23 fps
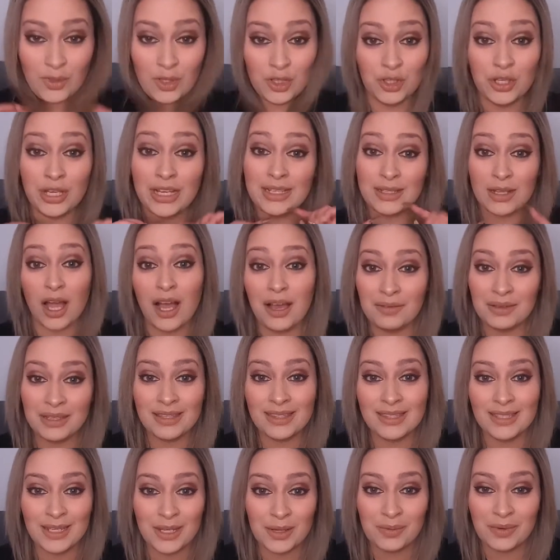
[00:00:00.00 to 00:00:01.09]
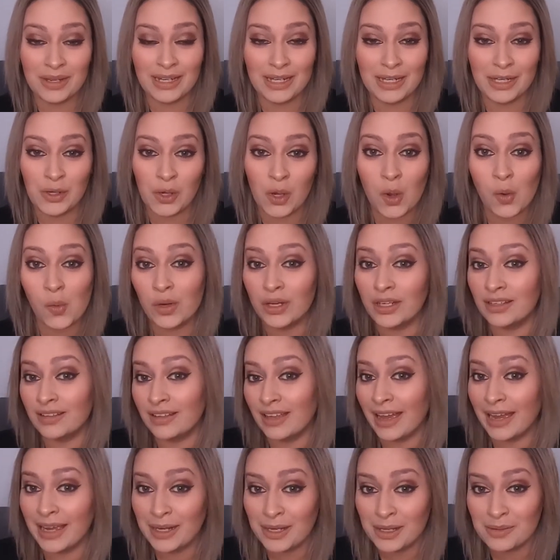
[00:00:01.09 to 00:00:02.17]
You guys obviously already know one of the
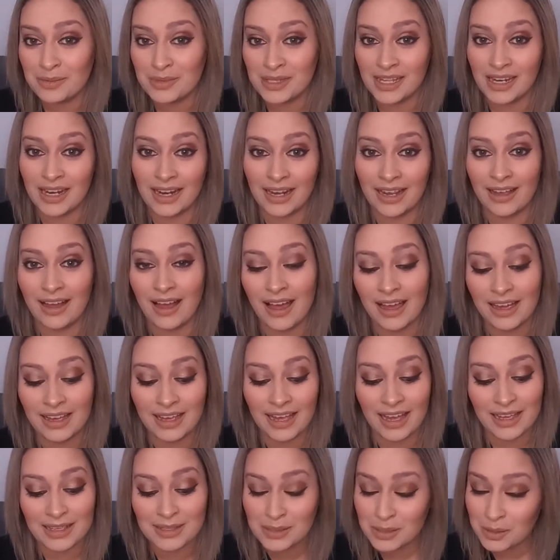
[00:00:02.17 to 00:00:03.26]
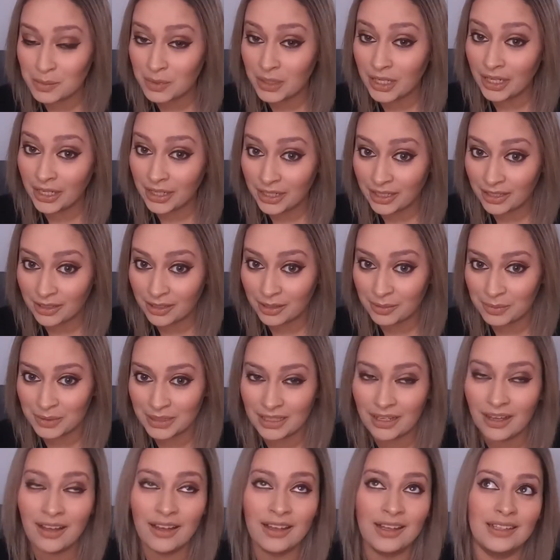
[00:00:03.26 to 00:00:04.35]
items that I got has to be in here
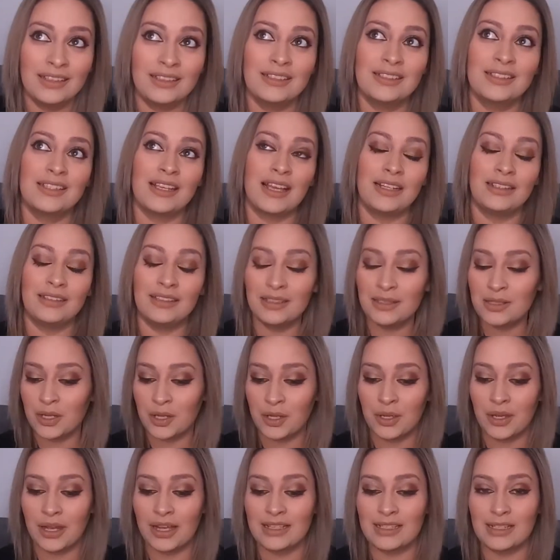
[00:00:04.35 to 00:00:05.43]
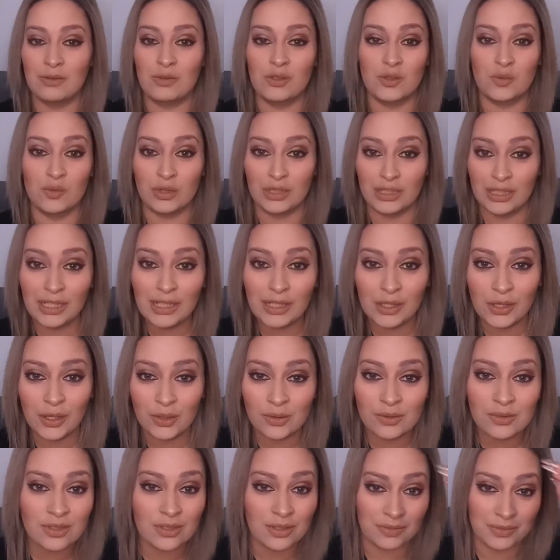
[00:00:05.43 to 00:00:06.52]
because I did tell you guys I was running
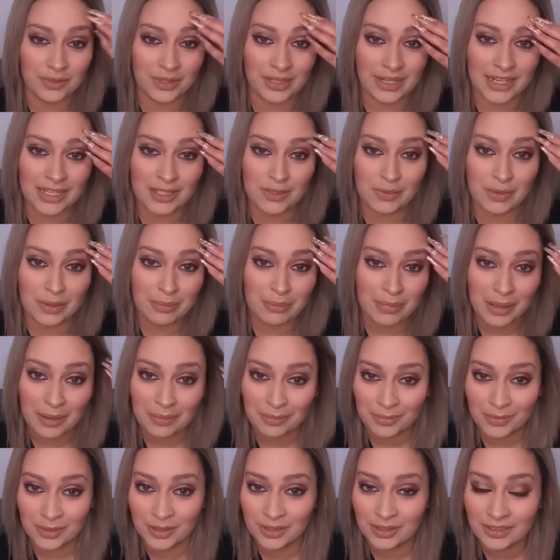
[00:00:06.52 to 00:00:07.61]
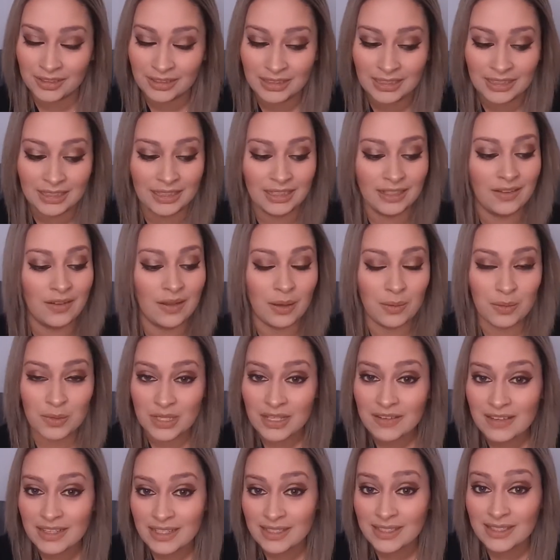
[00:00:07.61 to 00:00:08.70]
low. So if you guys remember, vamos a
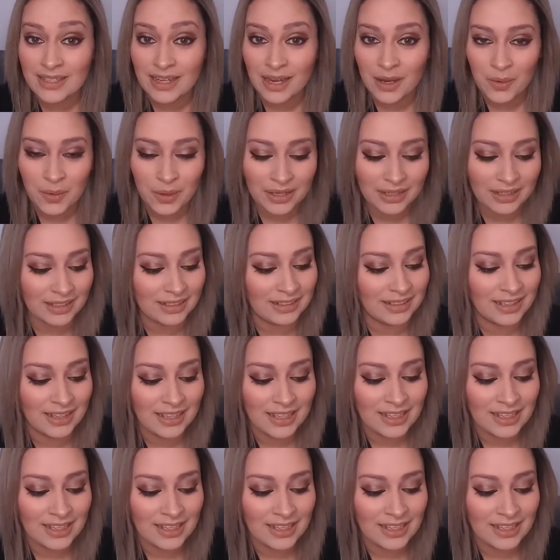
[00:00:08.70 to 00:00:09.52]
ver si se acuerdan.